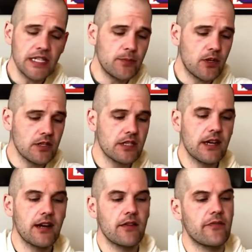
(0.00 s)

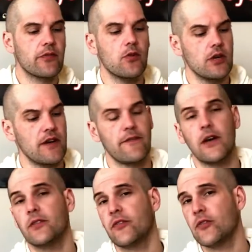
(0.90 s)
Z-Bots, I thought I
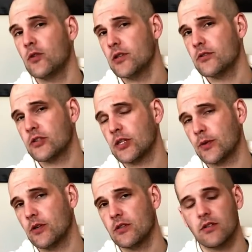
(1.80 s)
found a few other
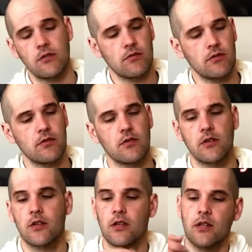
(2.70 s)
Z-Bots.
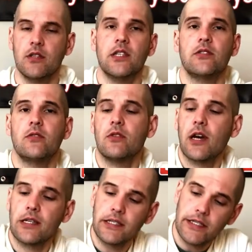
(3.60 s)
These two
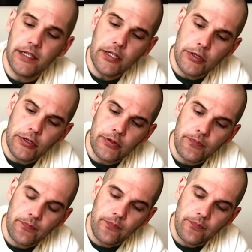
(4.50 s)
guys here.